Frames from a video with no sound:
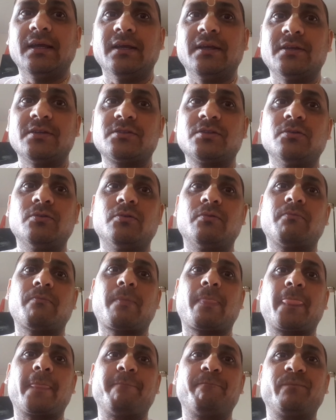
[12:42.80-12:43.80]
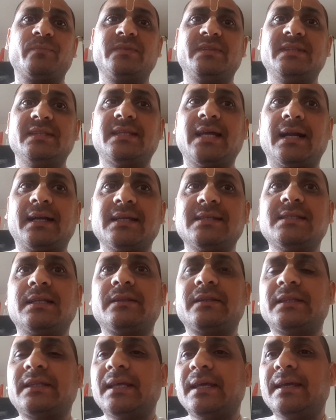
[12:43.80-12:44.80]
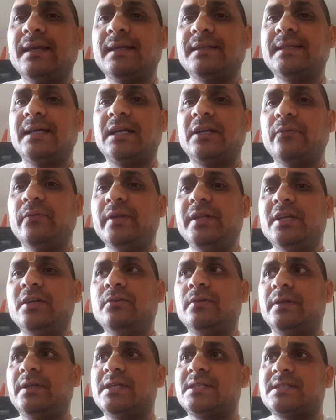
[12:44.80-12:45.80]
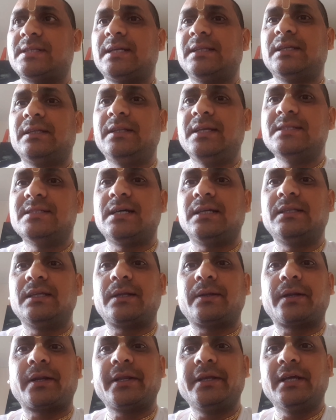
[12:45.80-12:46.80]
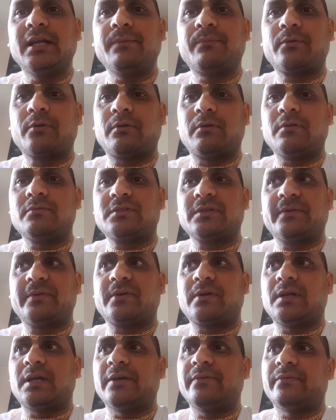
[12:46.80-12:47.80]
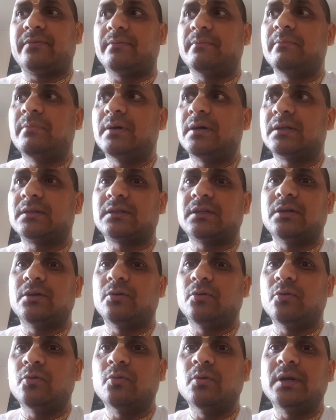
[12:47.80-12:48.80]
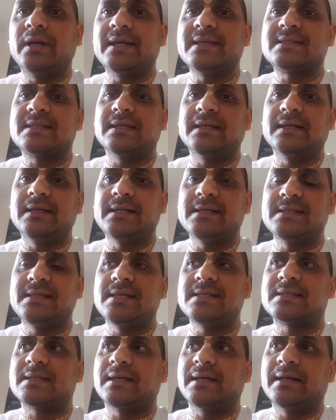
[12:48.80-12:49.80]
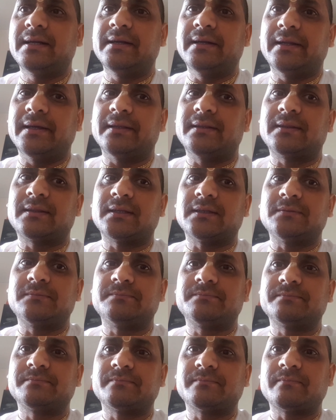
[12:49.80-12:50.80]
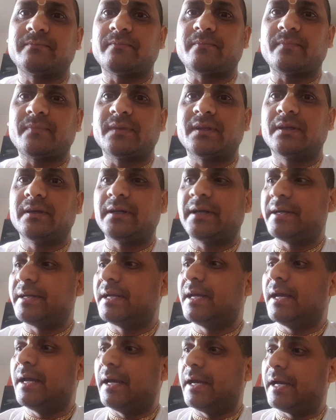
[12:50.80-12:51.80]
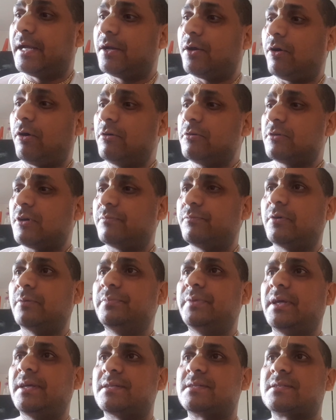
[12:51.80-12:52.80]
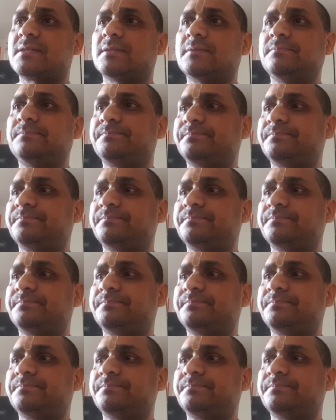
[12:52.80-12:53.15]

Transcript: So that is the thing that we need to understand, that these are the real problems of our life: birth, old age, disease, and death, right? And on top of this,